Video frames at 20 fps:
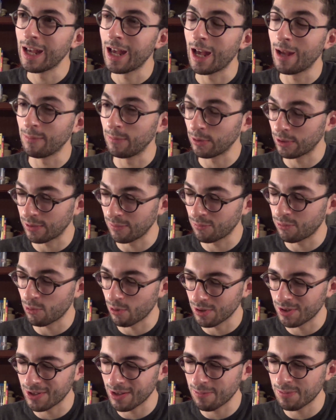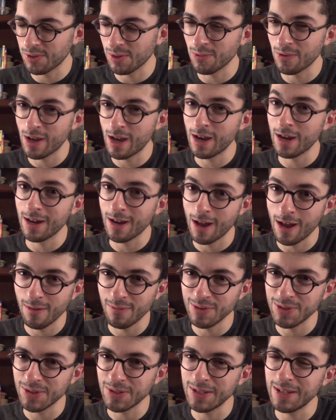I'm looking forward to Episode 9,
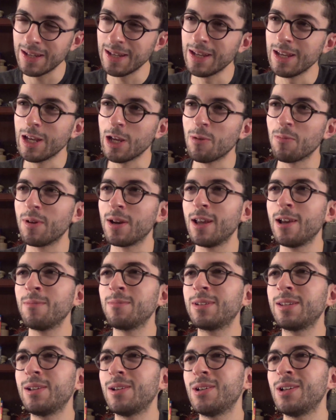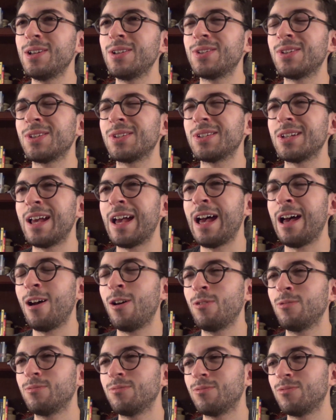obviously, but I am curious as to
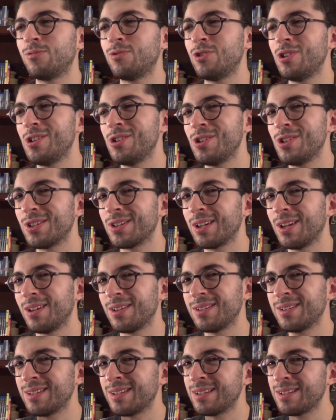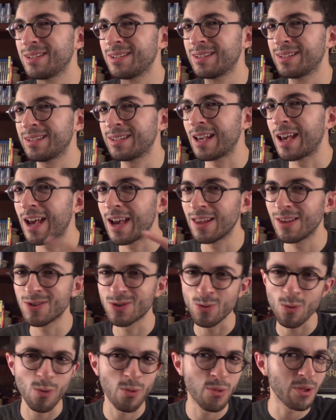how JJ is going to tie
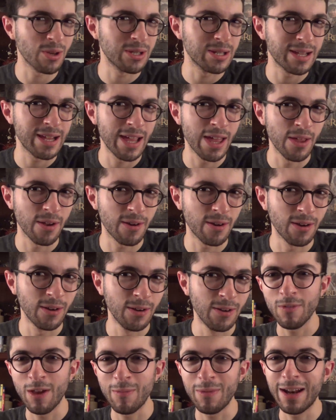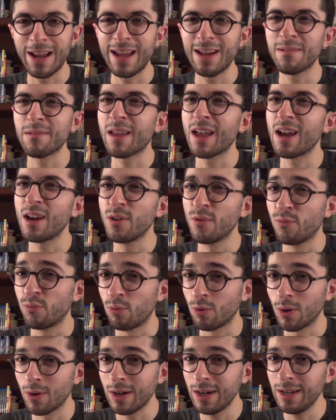this whole thing together. I mean, I am kind of
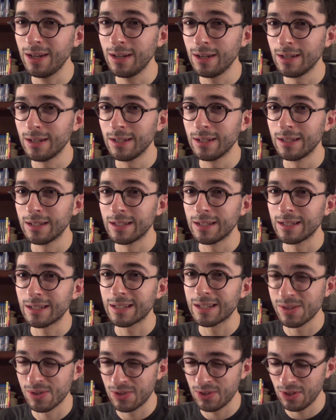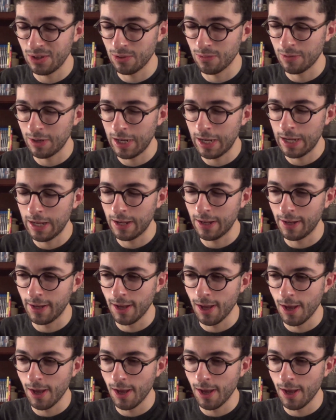worried, considering